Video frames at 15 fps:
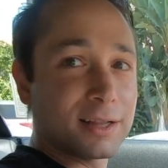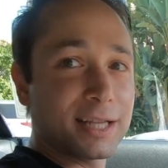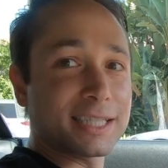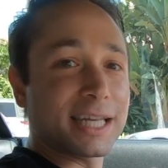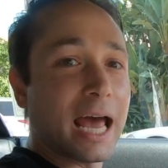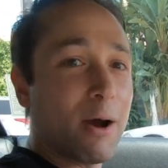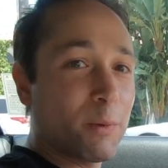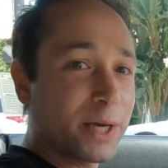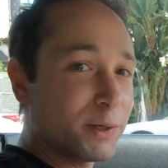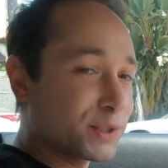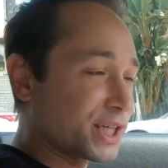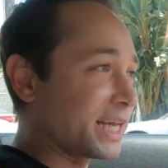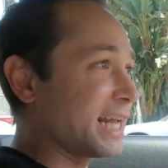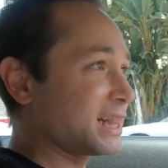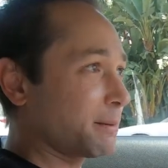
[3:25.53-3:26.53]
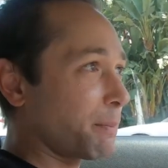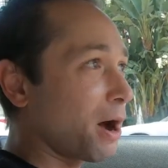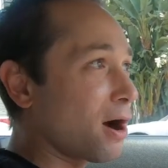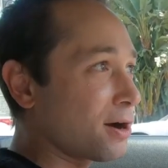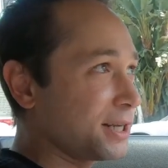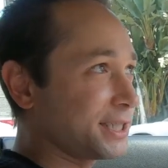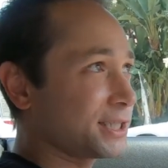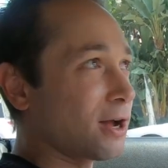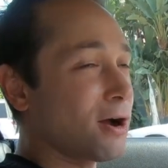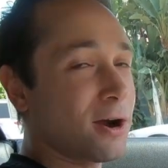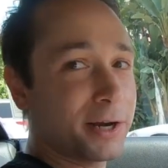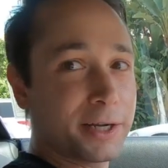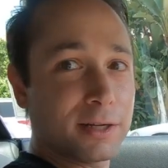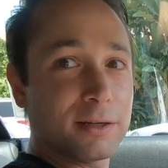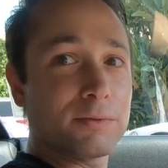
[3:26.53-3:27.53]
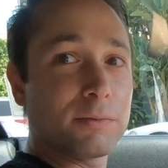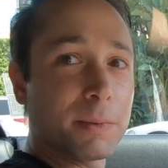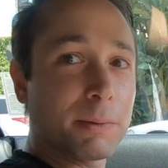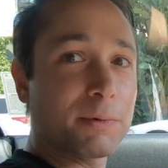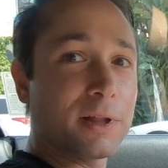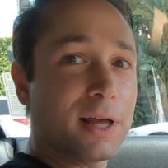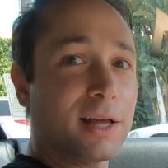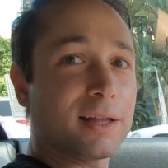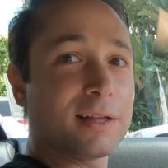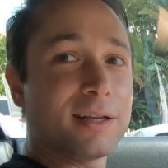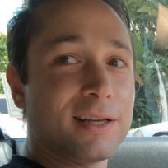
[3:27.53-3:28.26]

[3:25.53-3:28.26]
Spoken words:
this is how we used to get the party started. Remember that?